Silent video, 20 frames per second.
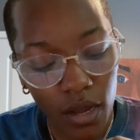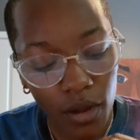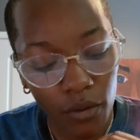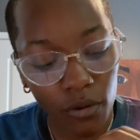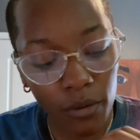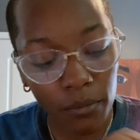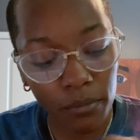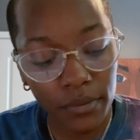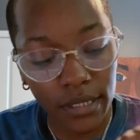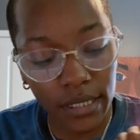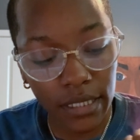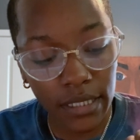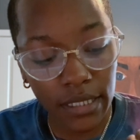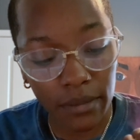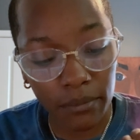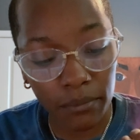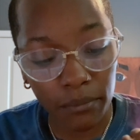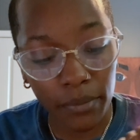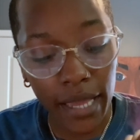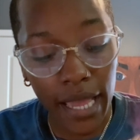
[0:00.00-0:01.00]

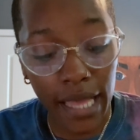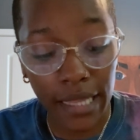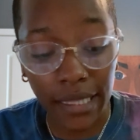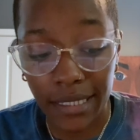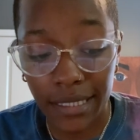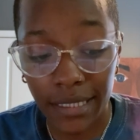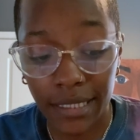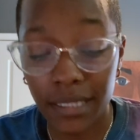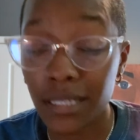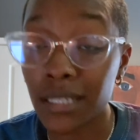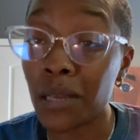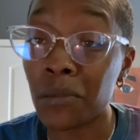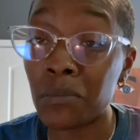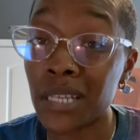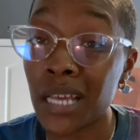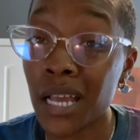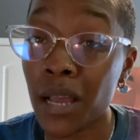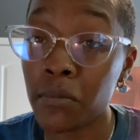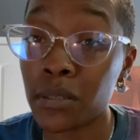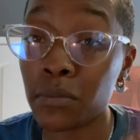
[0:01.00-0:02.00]
represent balance and
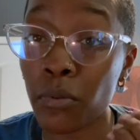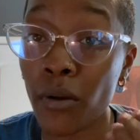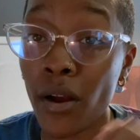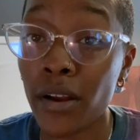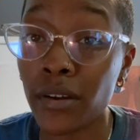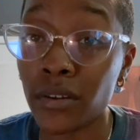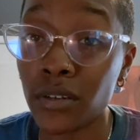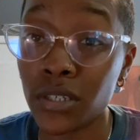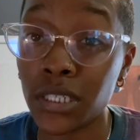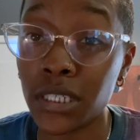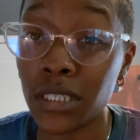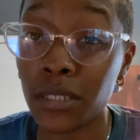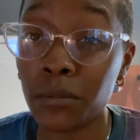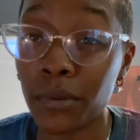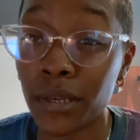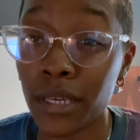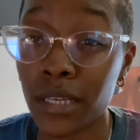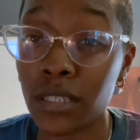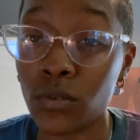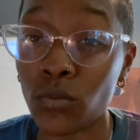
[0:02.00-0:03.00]
sometimes partnership
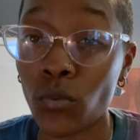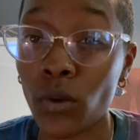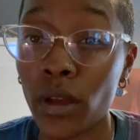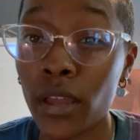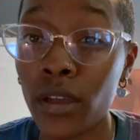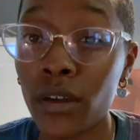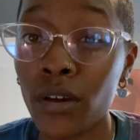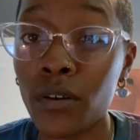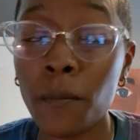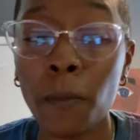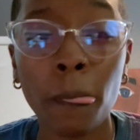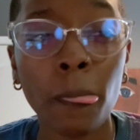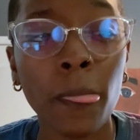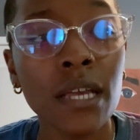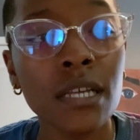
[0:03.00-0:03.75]
as well.